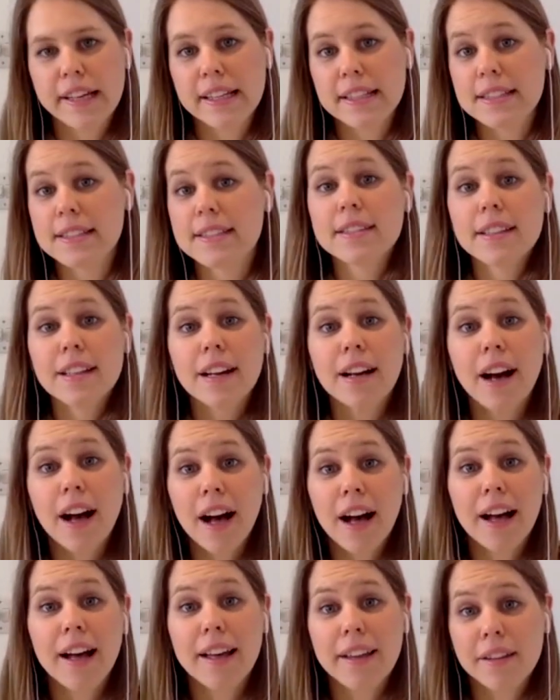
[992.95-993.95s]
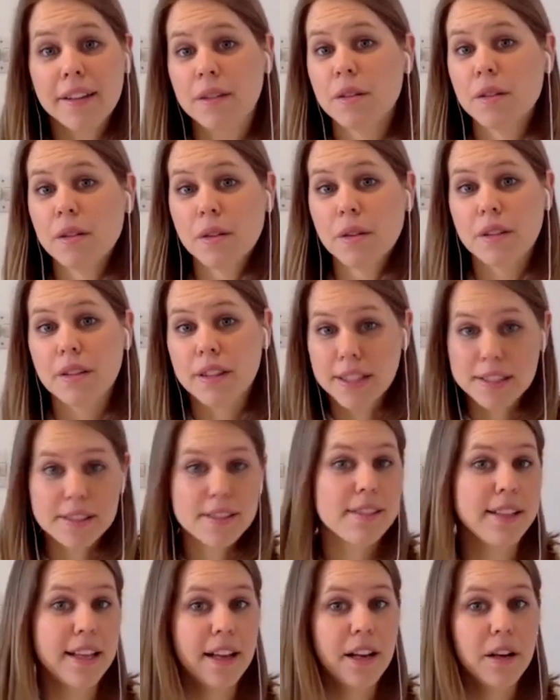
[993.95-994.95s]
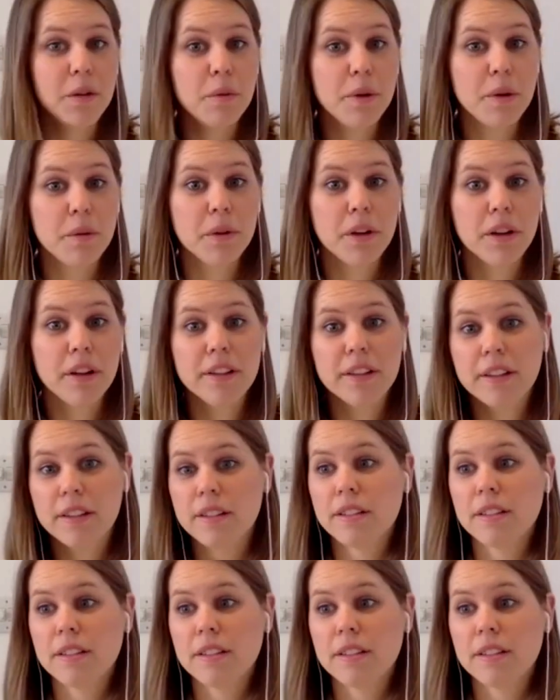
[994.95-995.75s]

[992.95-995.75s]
It's hi, this is how we work,